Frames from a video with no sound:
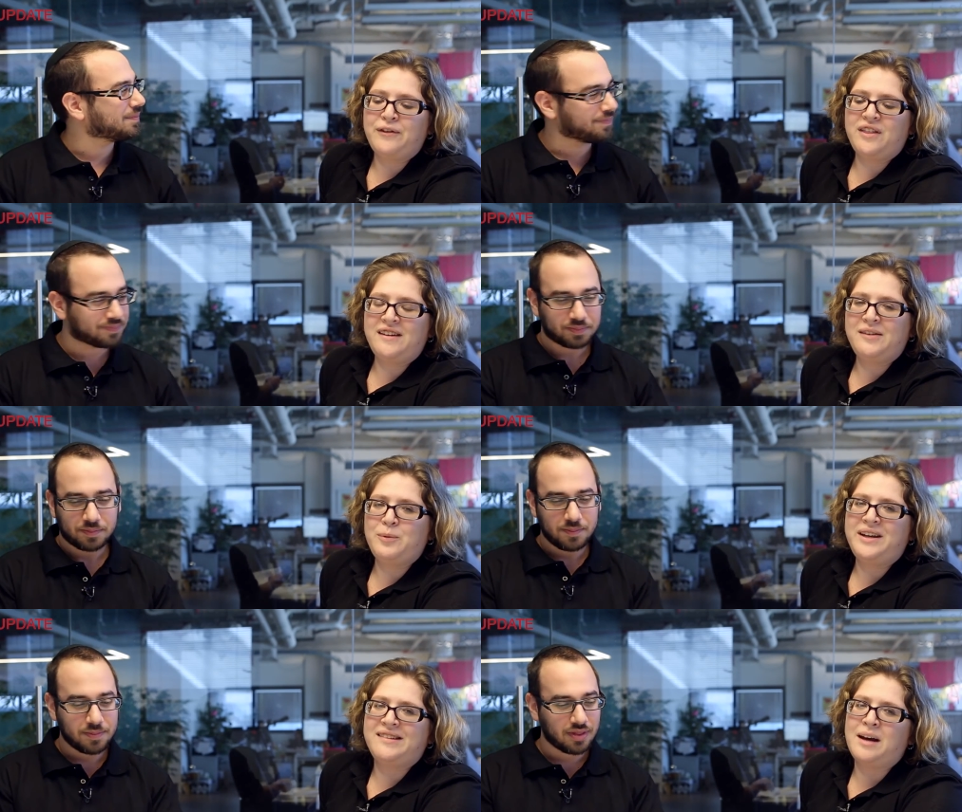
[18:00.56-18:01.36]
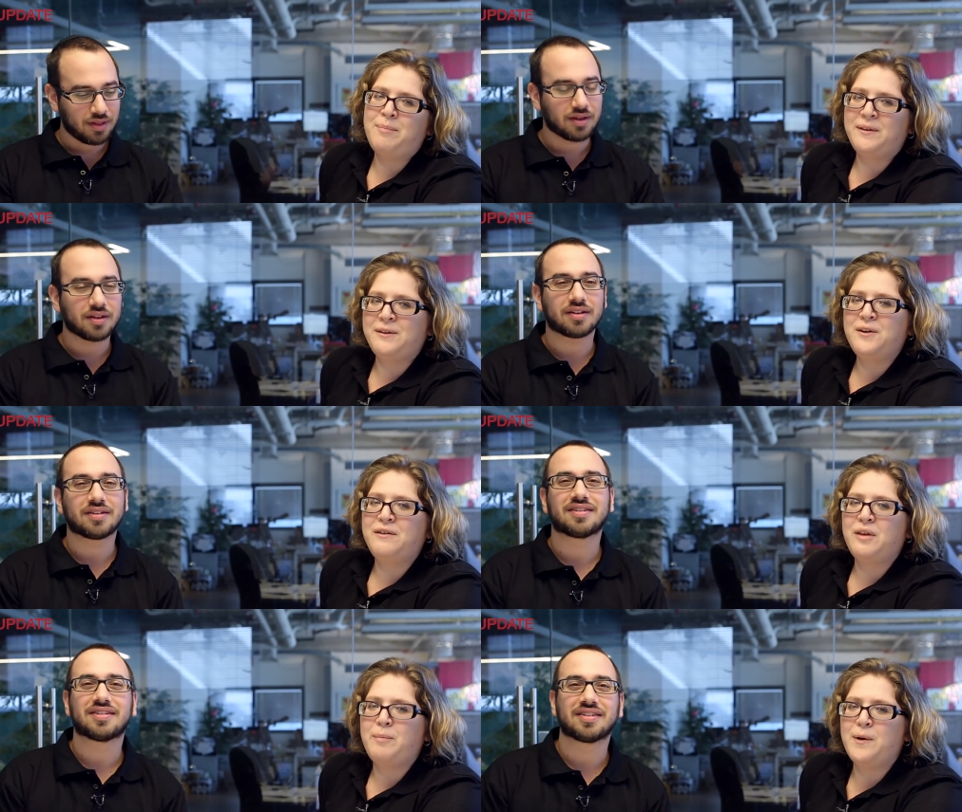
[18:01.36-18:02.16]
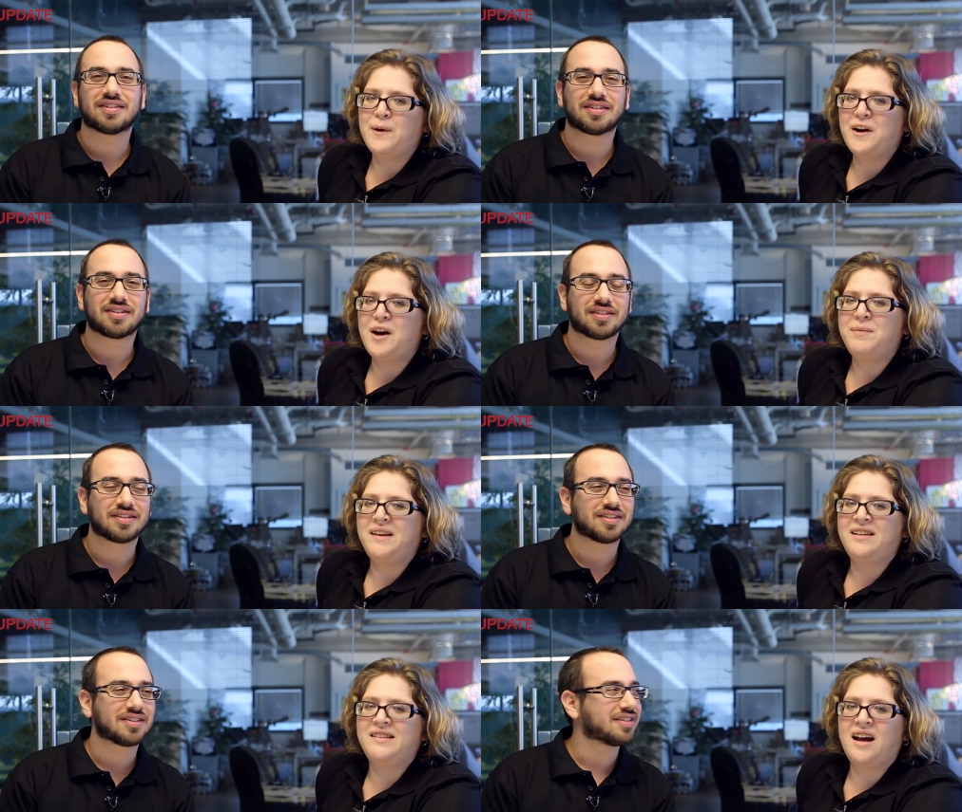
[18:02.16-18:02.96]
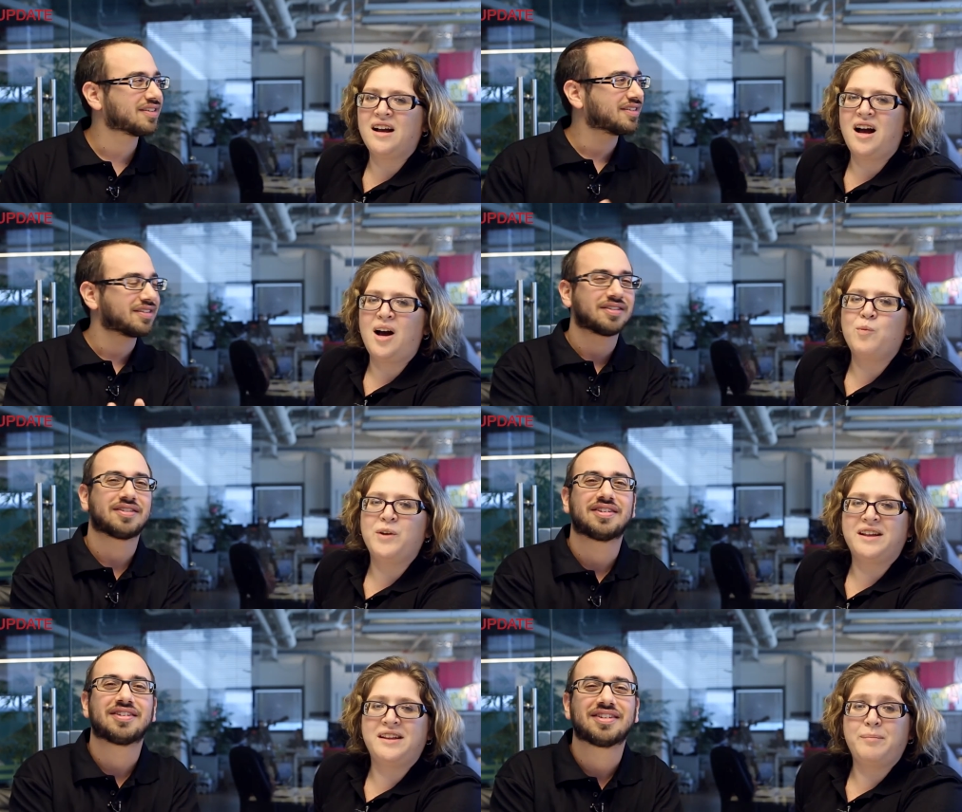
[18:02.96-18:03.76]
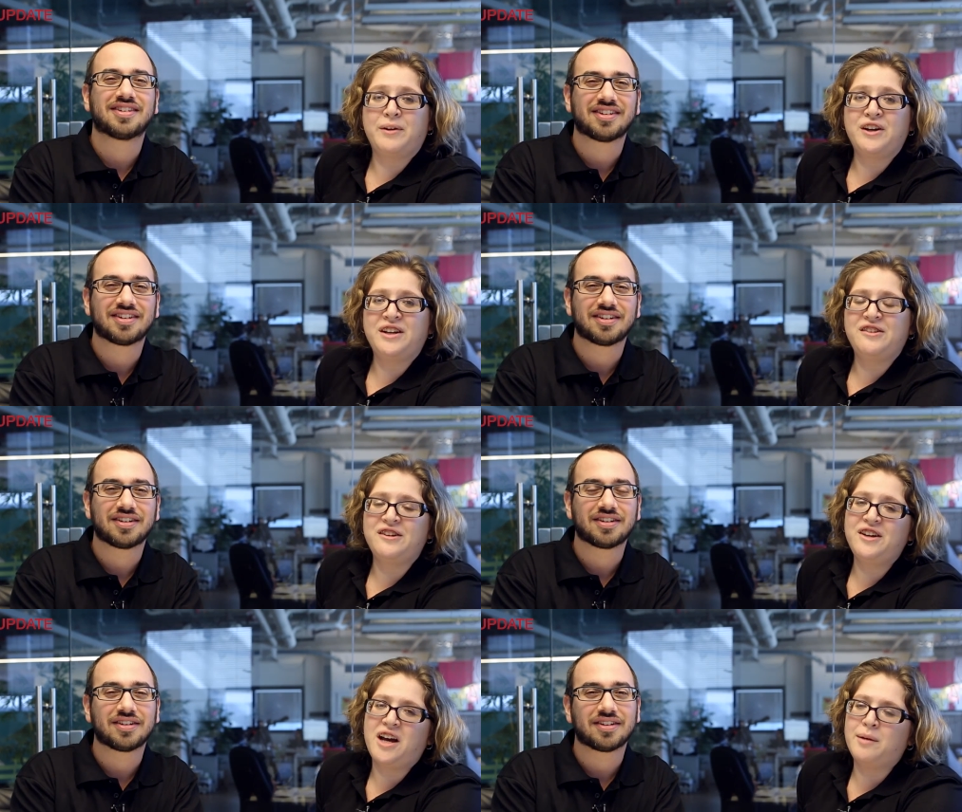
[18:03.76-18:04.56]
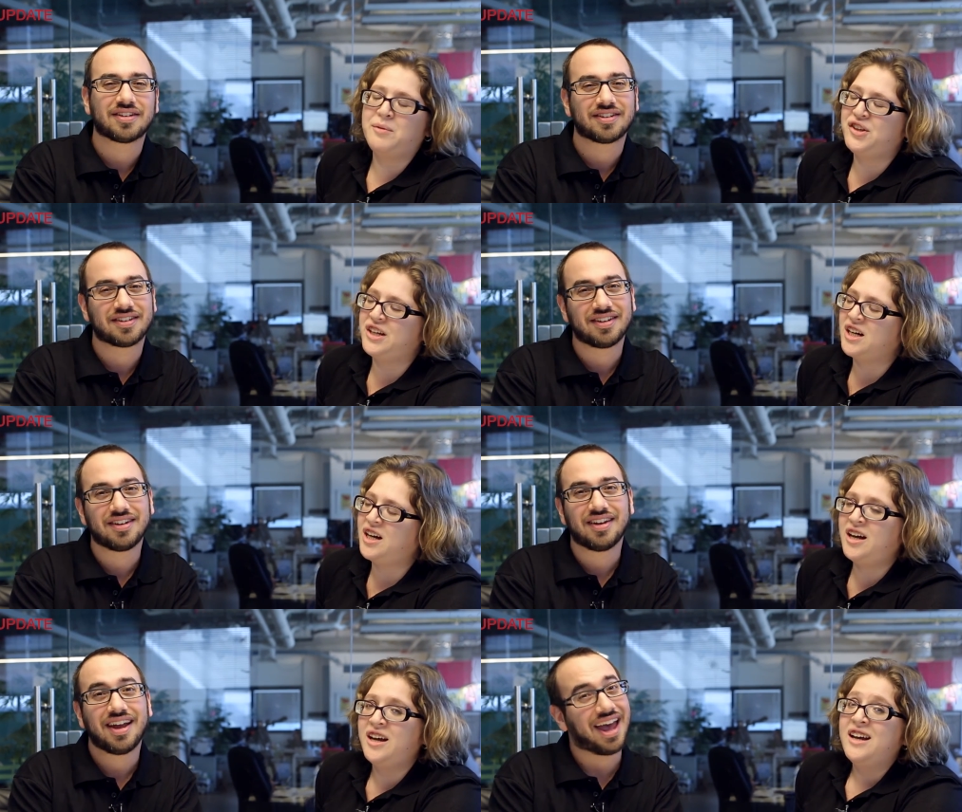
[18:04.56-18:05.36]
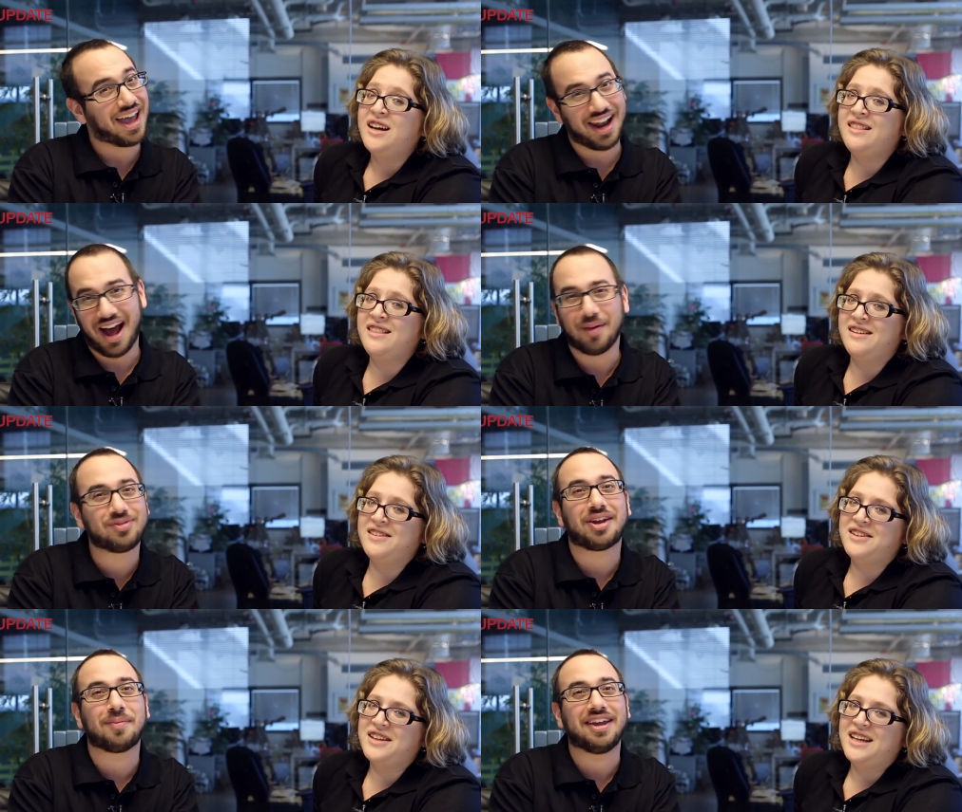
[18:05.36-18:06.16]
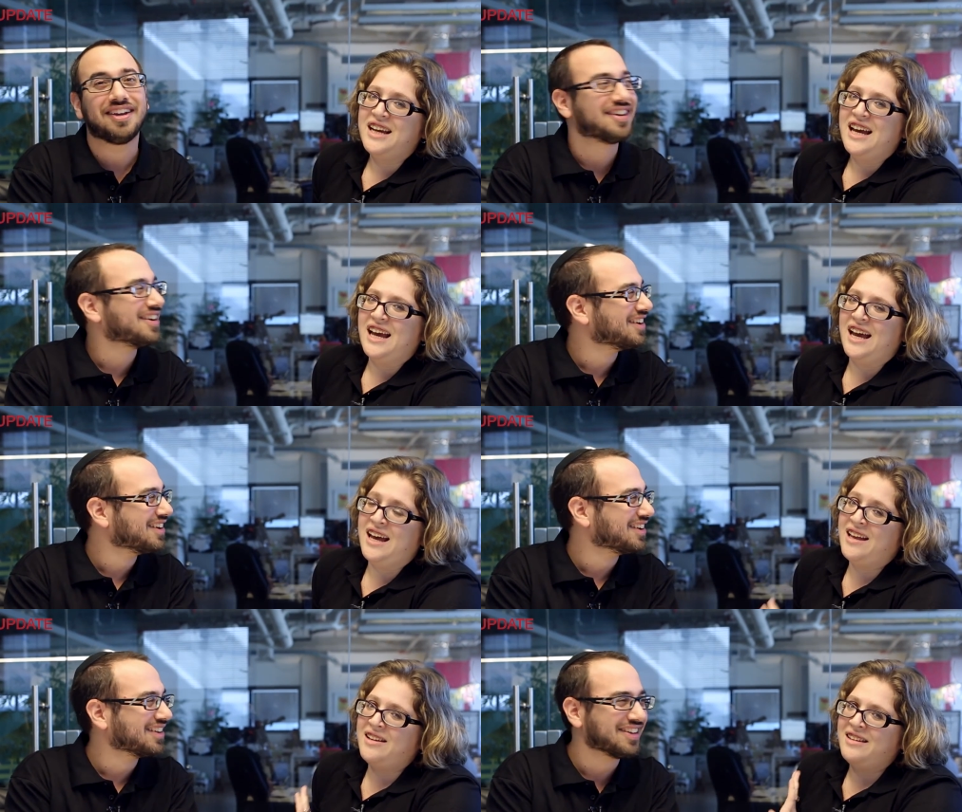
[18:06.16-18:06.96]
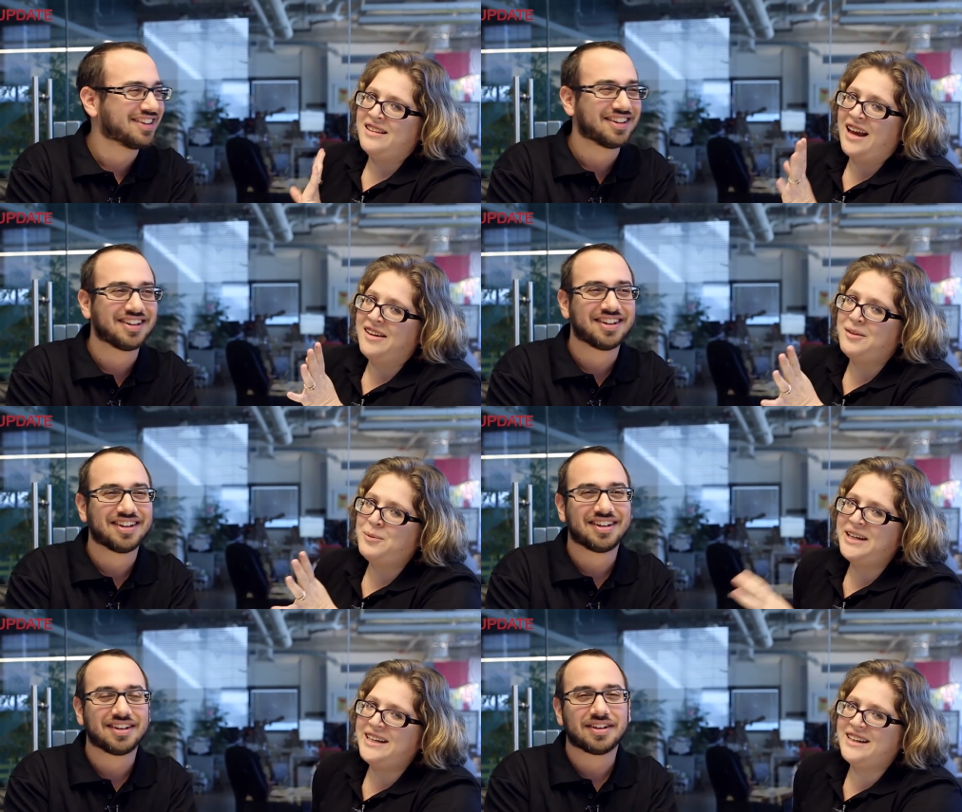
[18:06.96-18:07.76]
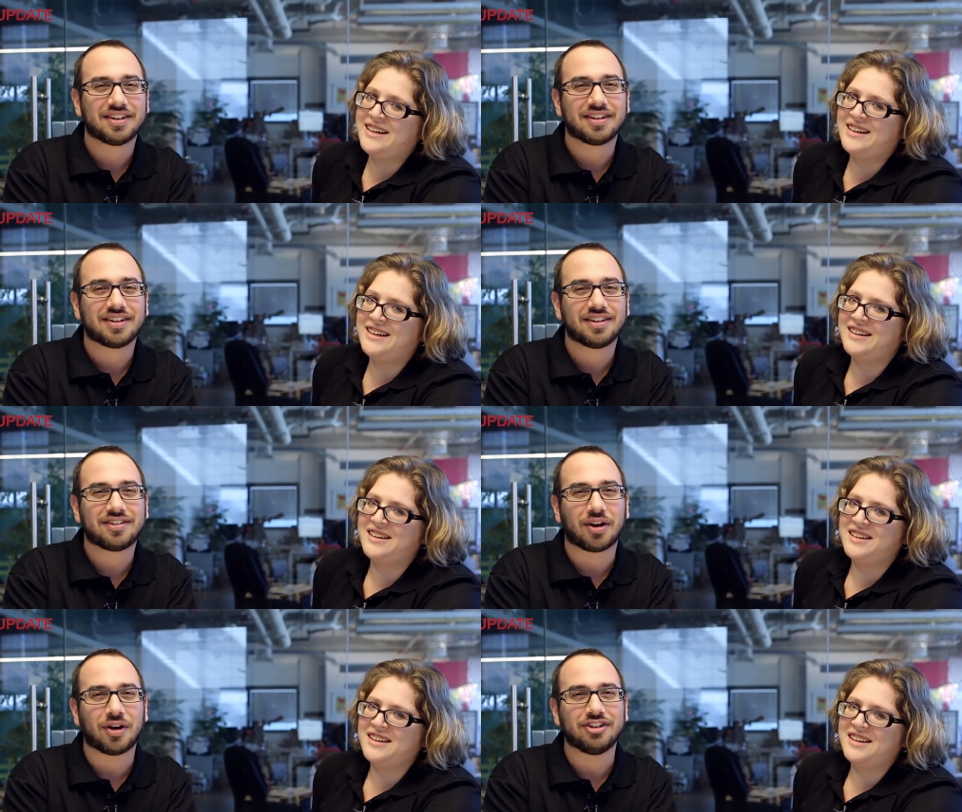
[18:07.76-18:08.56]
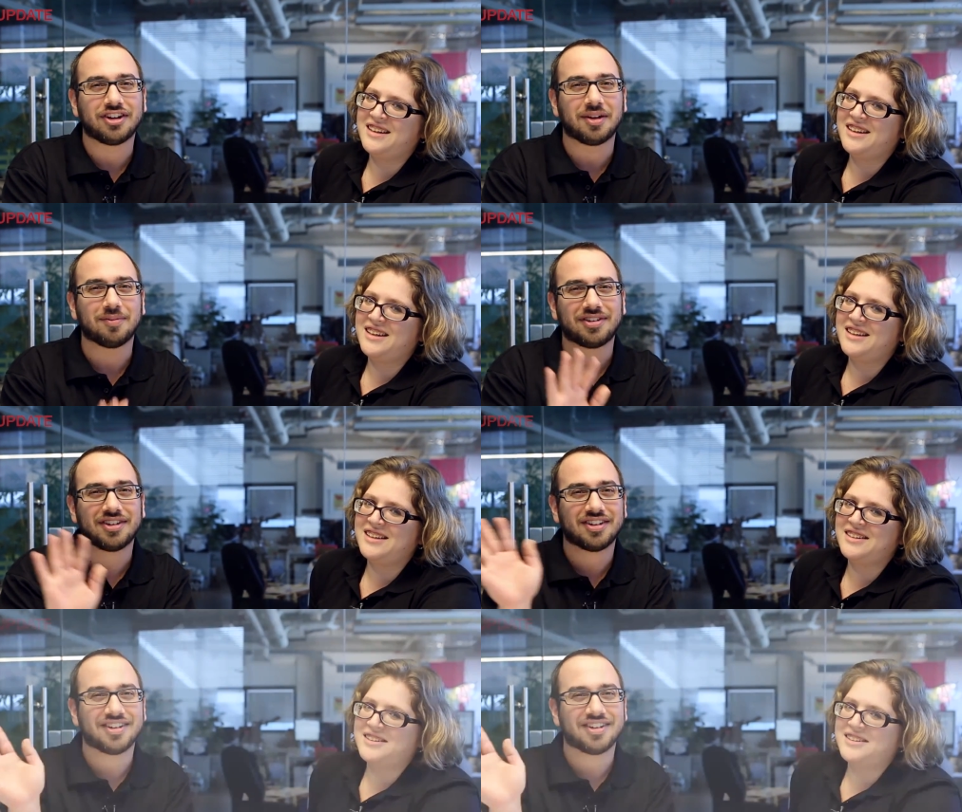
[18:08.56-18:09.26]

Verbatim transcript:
Speaker 1: for this week's episode of the PokerUpdate.com Weekly Burn and Turn. I'm Shira. And I'm Shimmy. And next week...
Speaker 2: Sorry, James.